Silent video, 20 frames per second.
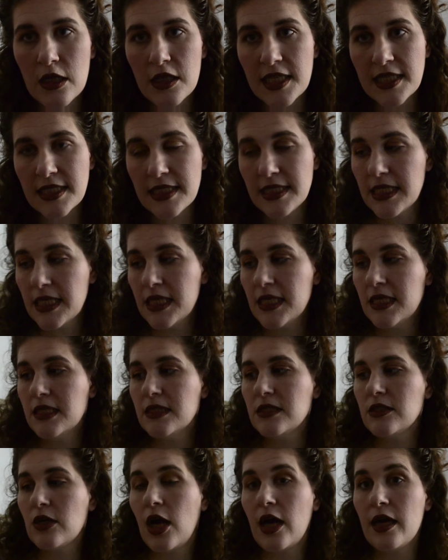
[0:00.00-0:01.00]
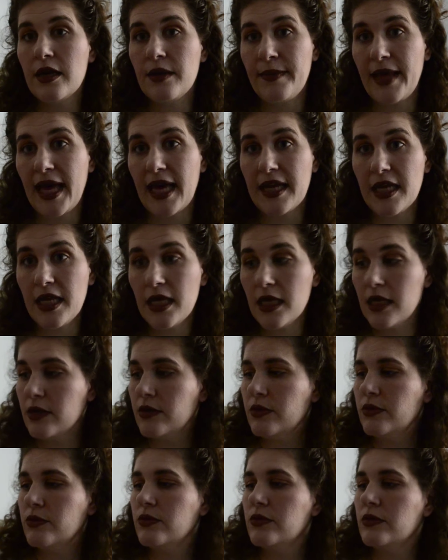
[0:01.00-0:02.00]
This is automatic,
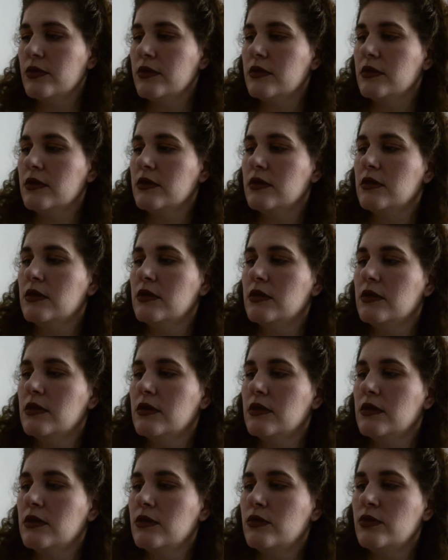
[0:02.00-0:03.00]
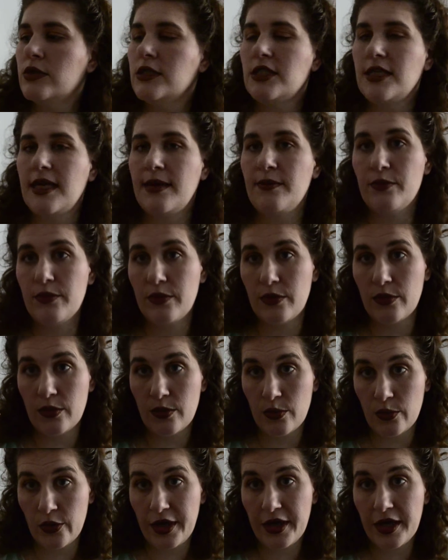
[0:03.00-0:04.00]
which I'm
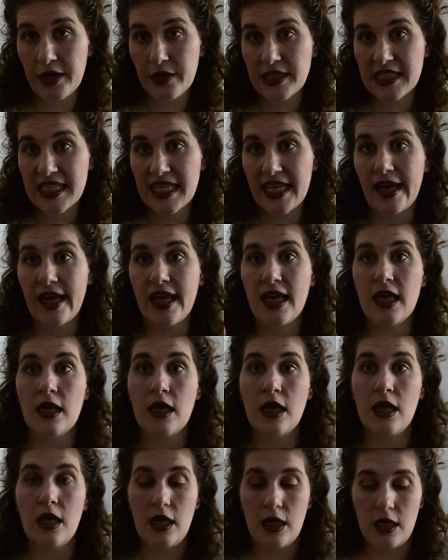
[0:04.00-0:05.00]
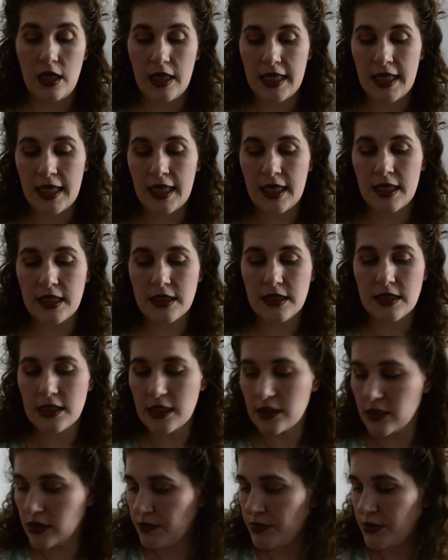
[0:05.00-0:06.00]
wearing today, and it's
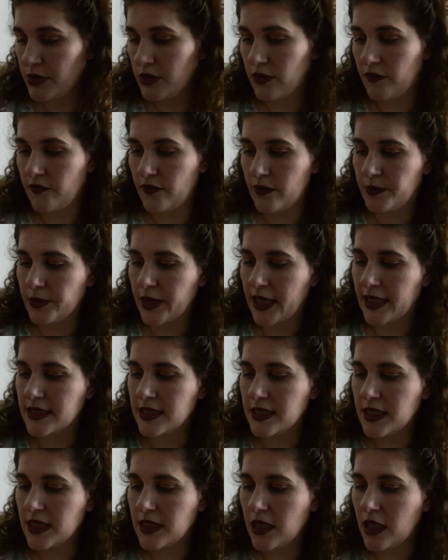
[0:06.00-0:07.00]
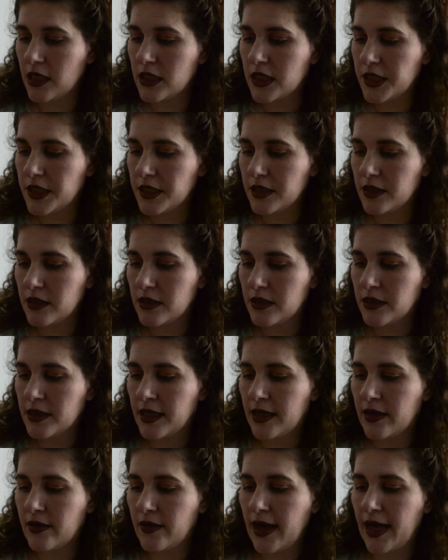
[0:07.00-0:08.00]
such a beautiful bronzy color.
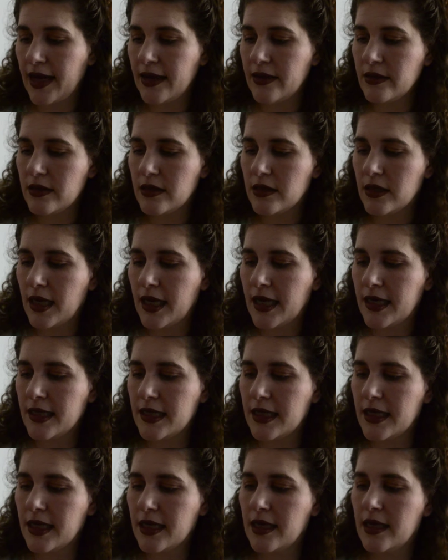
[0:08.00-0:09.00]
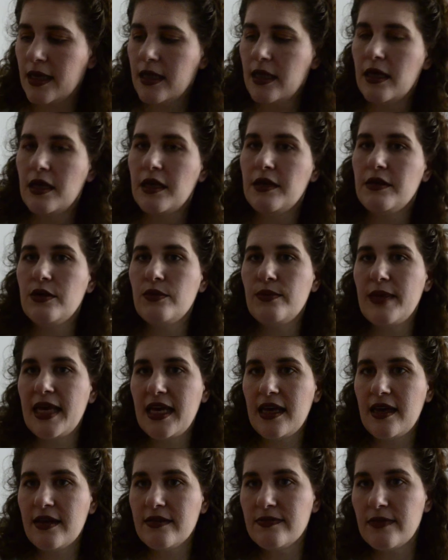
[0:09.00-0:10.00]
Now, you
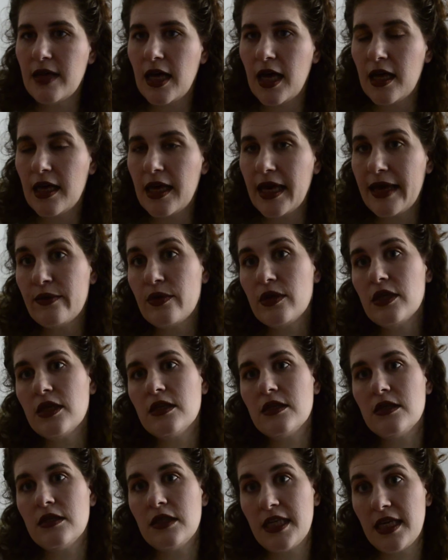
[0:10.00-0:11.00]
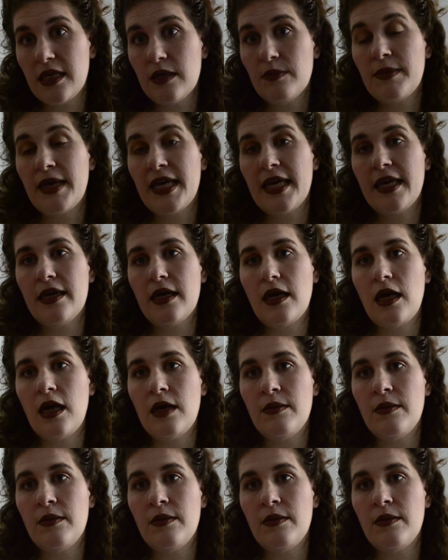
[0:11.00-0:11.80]
may have, I will link my